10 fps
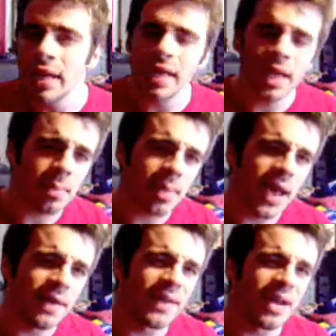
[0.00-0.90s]
Deacon
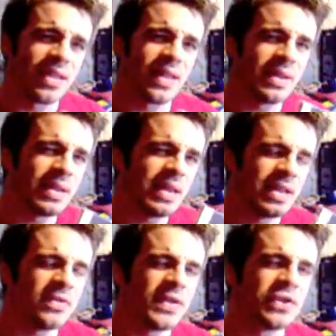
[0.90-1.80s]
Blackfire is an
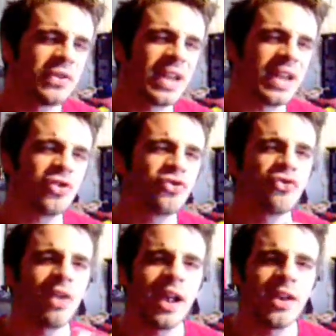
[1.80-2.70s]
individual that is
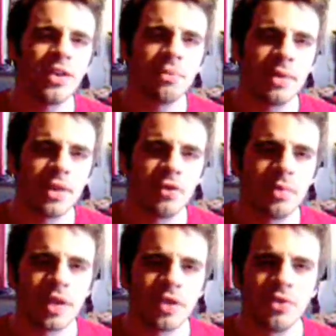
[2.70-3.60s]
shrouded in mystery
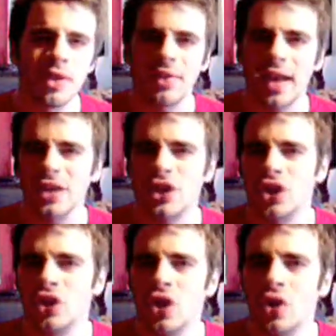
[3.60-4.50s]
because you never actually
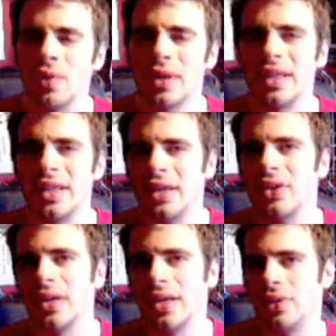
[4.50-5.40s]
know what the
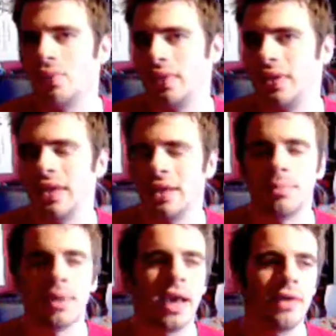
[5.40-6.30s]
deal is with Deacon
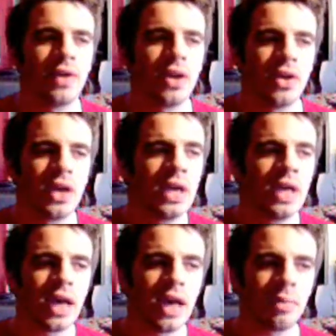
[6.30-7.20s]
Blackfire.
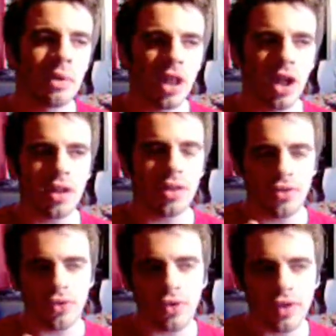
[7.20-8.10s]
Um, a lot of the
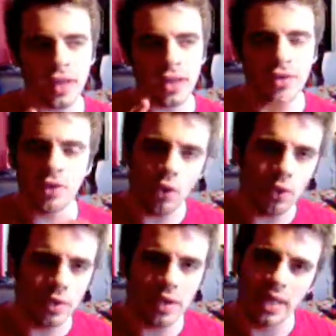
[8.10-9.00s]
stories that is
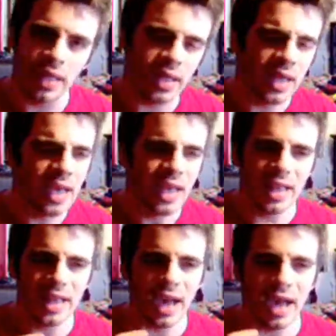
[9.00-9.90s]
told in this
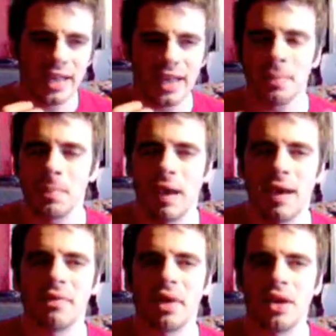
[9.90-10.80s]
is that Deacon
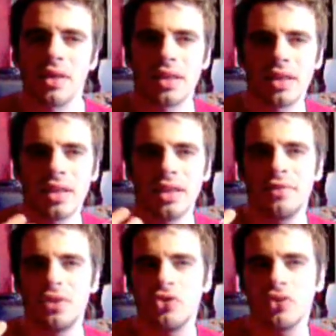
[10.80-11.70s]
Blackfire is an
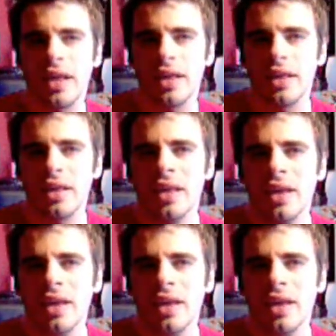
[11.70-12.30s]
individual that is